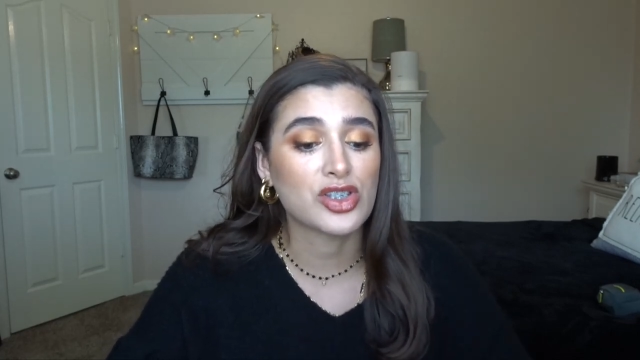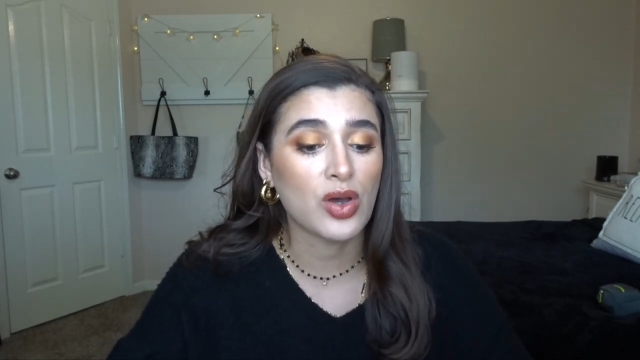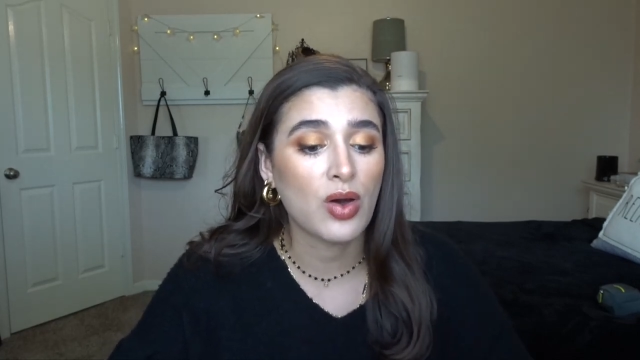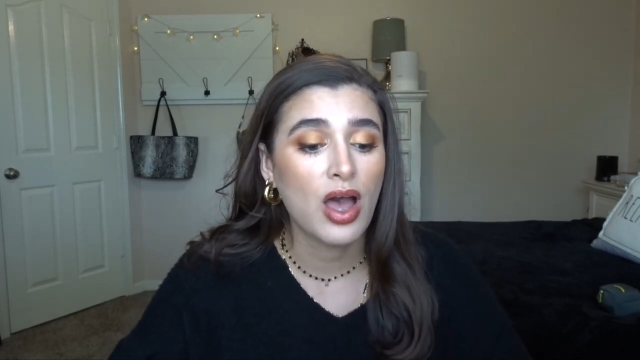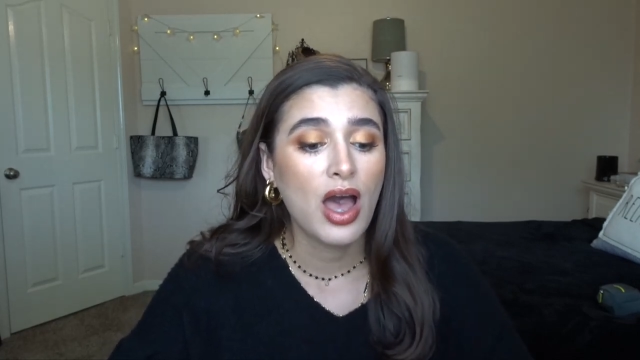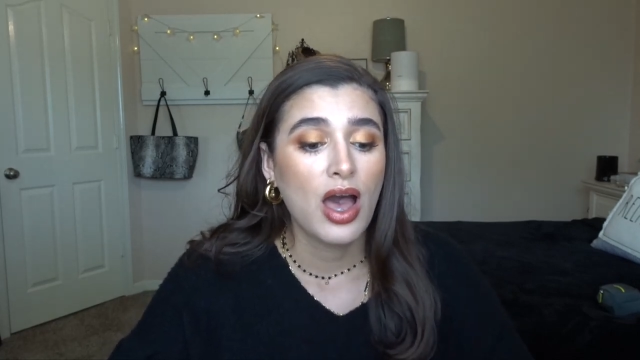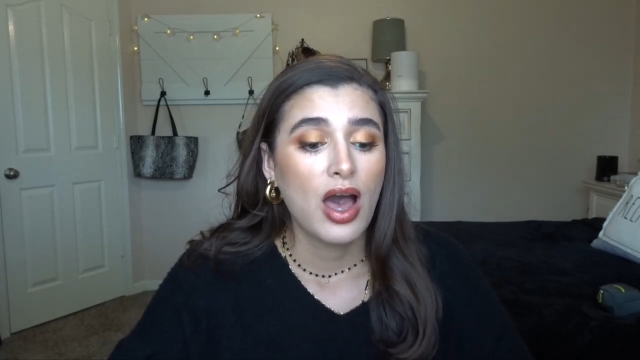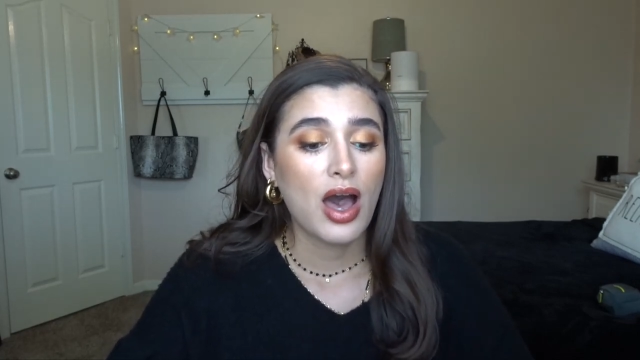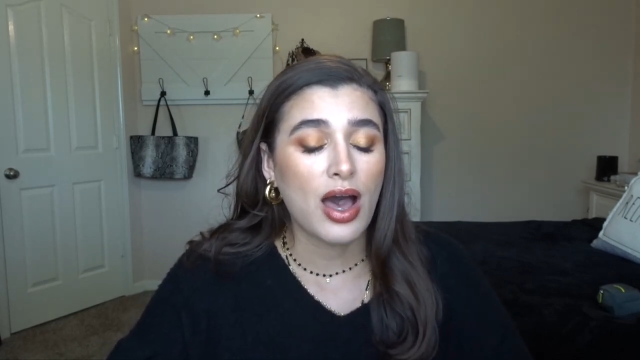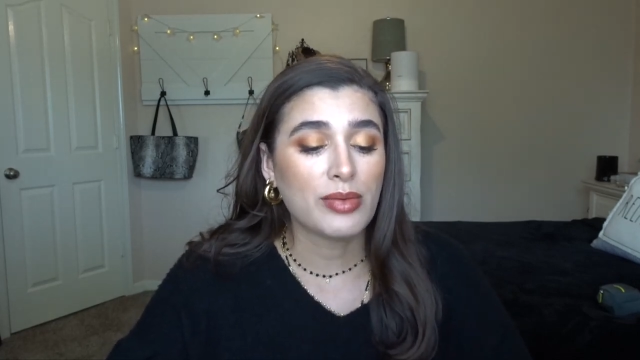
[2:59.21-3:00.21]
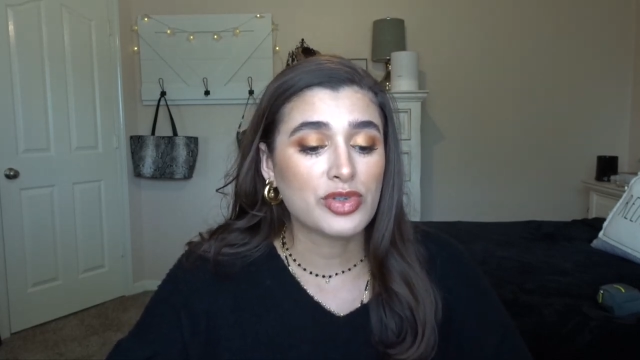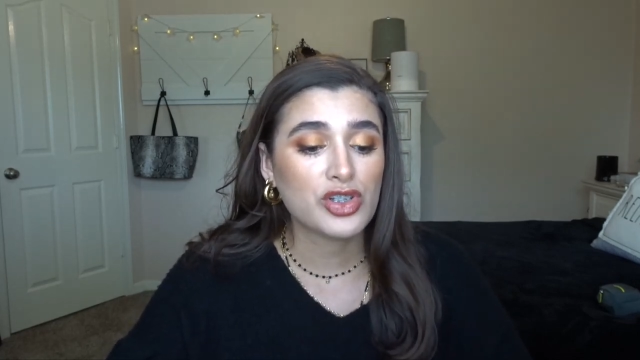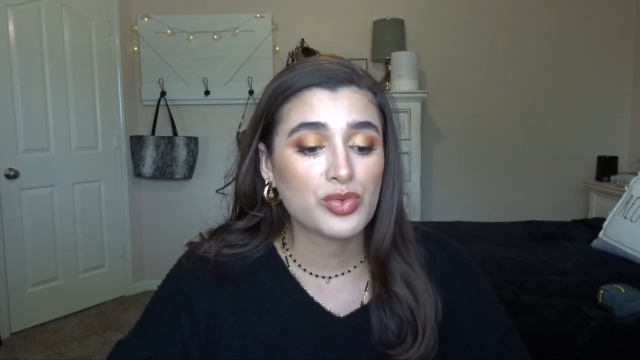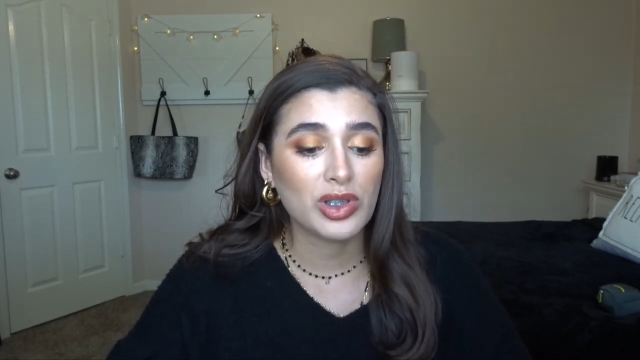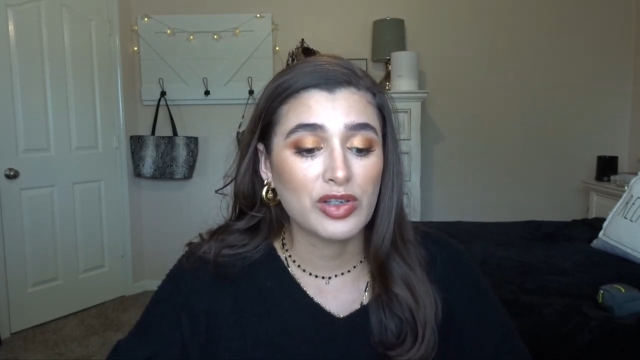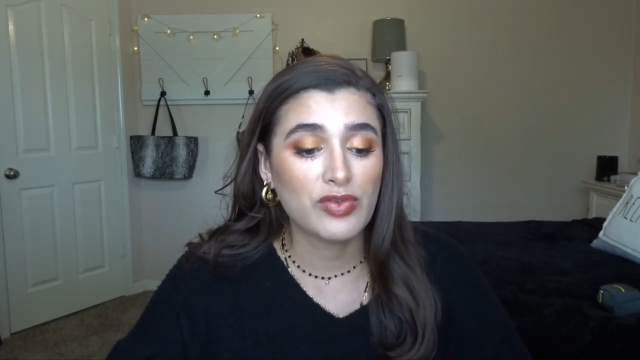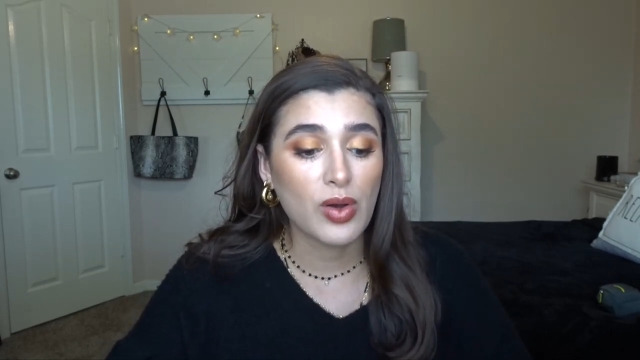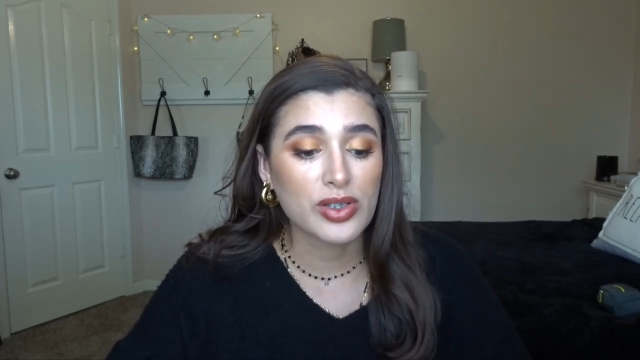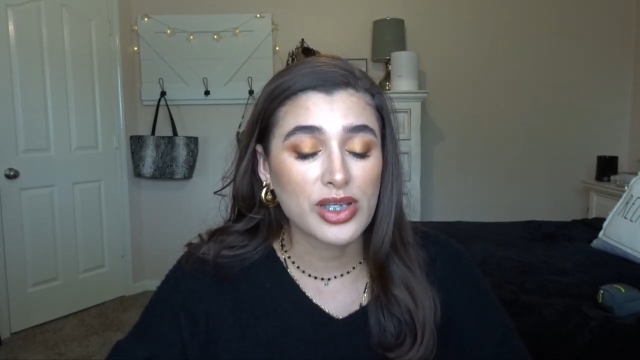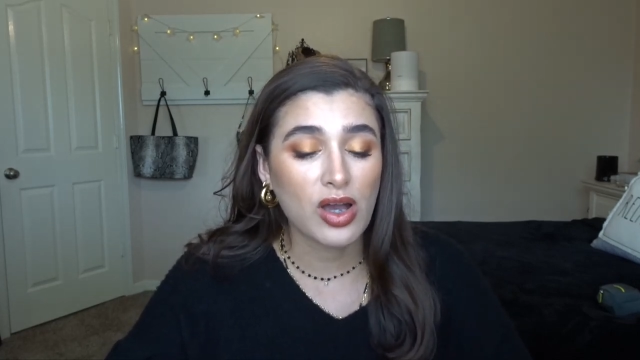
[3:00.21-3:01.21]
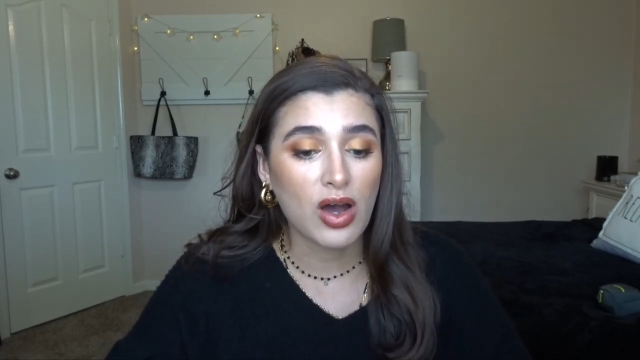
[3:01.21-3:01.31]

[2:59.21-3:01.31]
So um, just really focusing